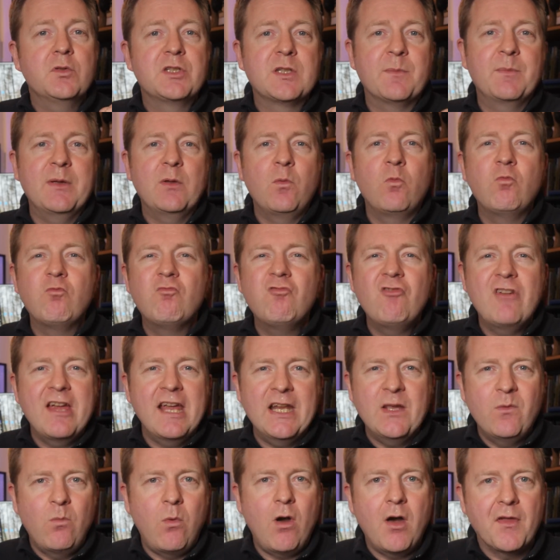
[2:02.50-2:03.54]
to be
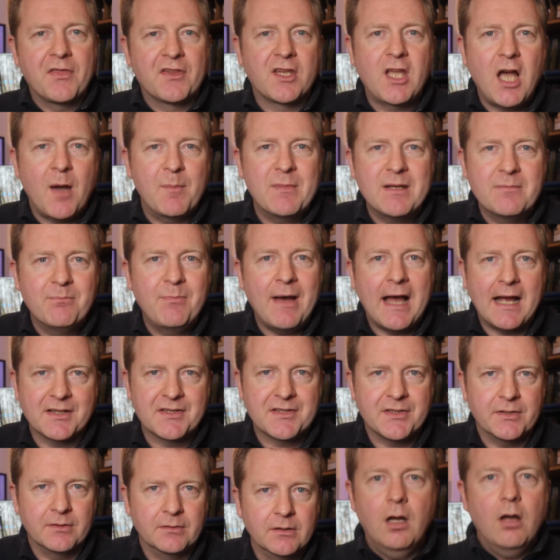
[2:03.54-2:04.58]
really worth coming back
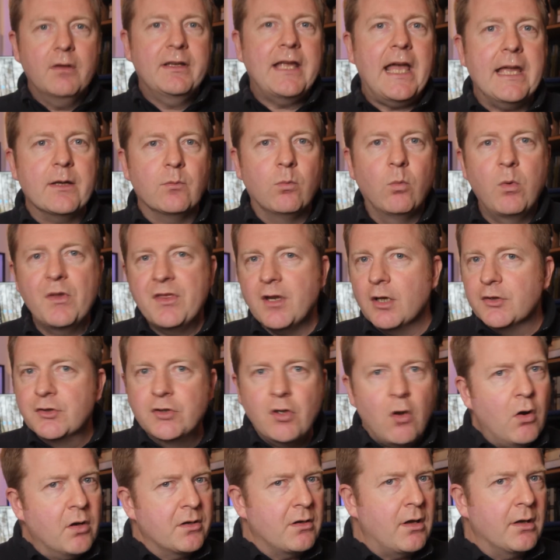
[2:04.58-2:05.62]
to. Okay, with our
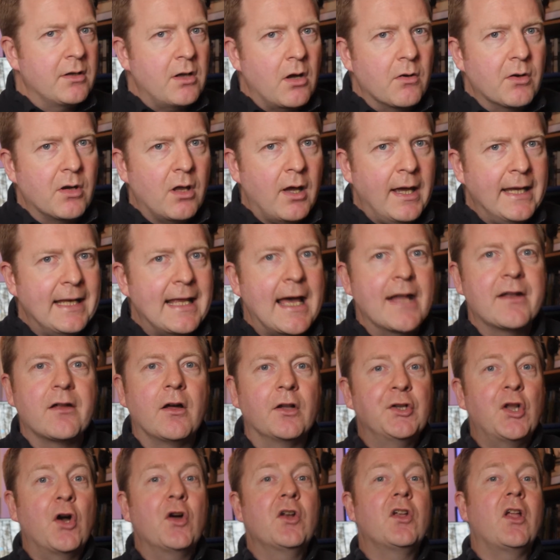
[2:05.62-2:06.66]
dog on our long line and our
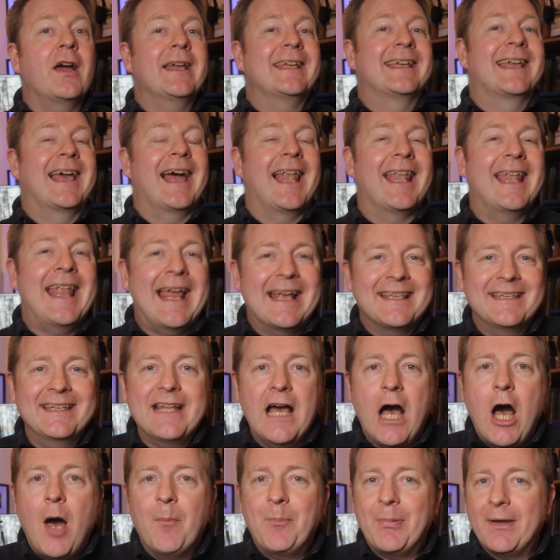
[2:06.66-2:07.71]
long line collected
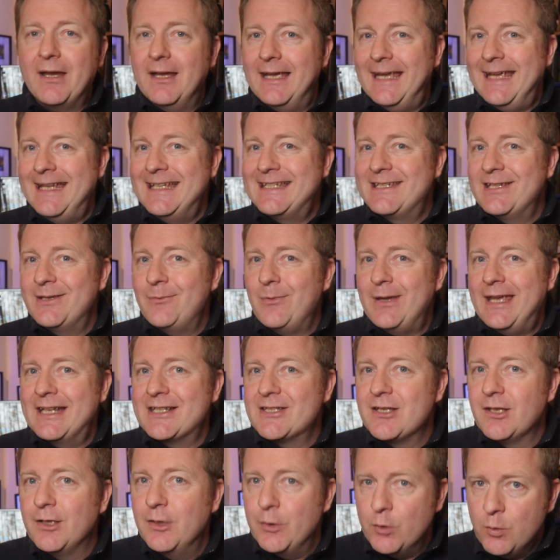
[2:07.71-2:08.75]
up into
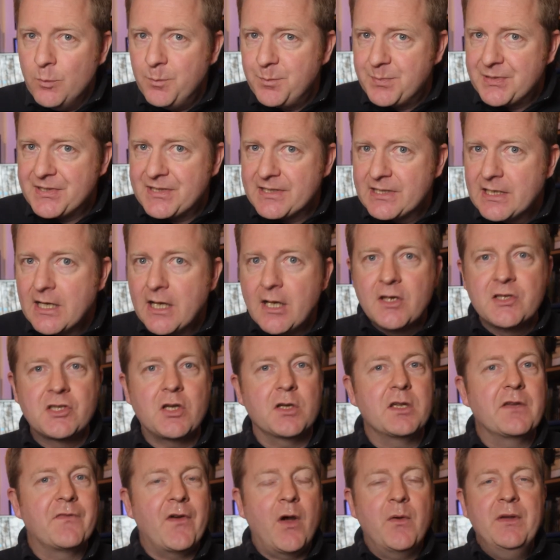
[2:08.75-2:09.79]
its loops, so
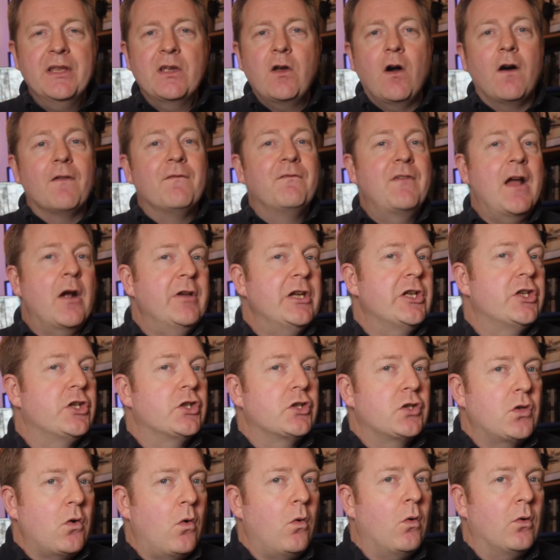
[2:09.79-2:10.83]
you've only got a very
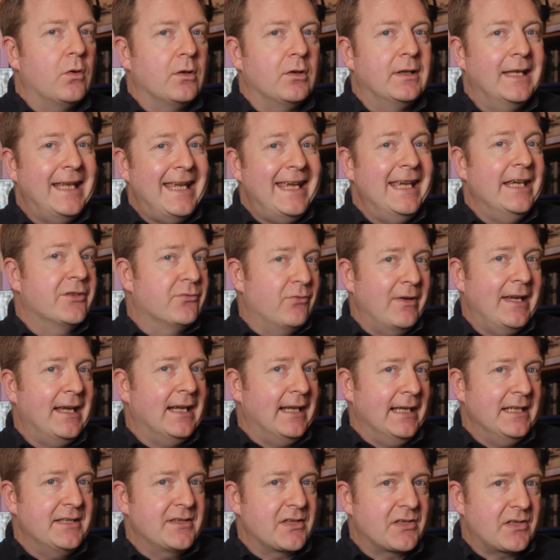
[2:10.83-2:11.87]
short lead
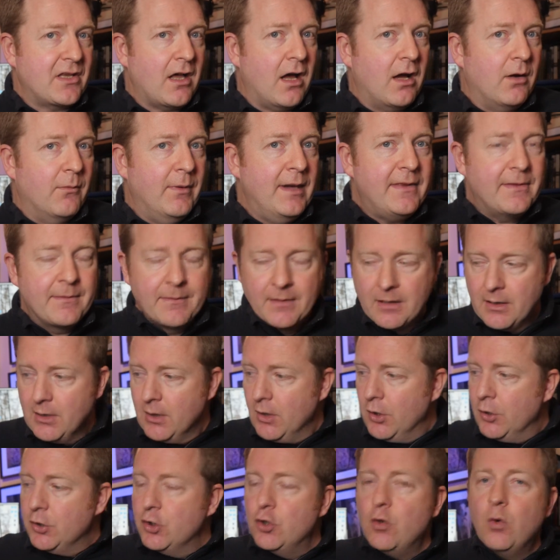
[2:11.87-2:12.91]
really to start with,
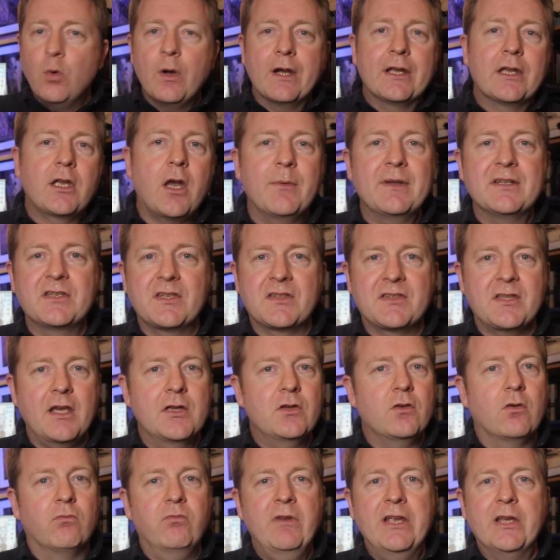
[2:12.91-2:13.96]
you're going to say
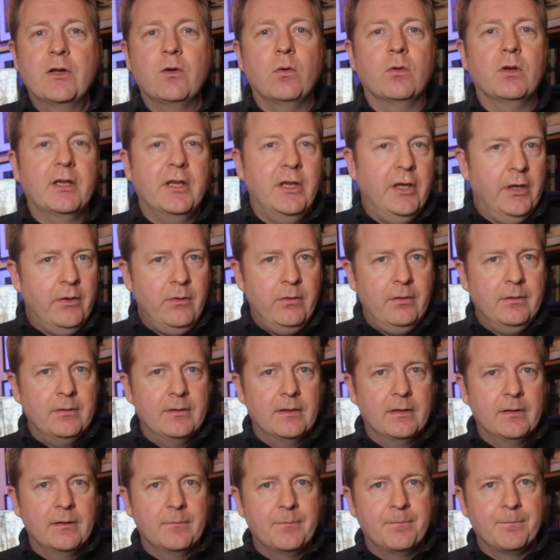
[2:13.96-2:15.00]
your recall cue,
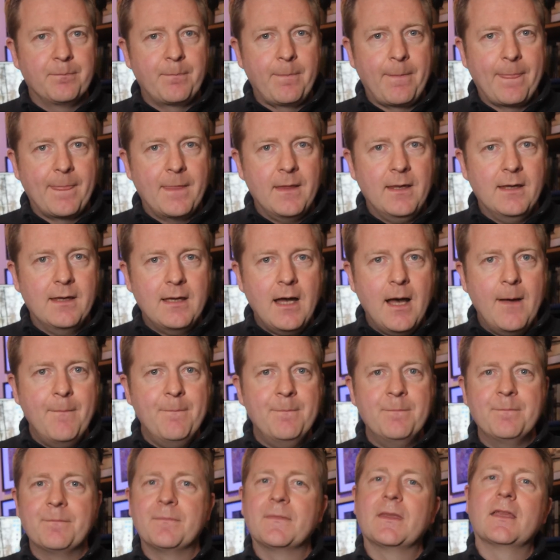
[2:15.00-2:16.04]

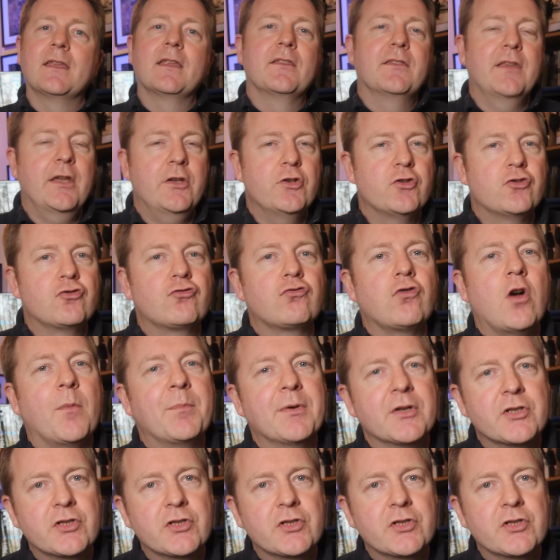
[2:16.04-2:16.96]
come, then drop a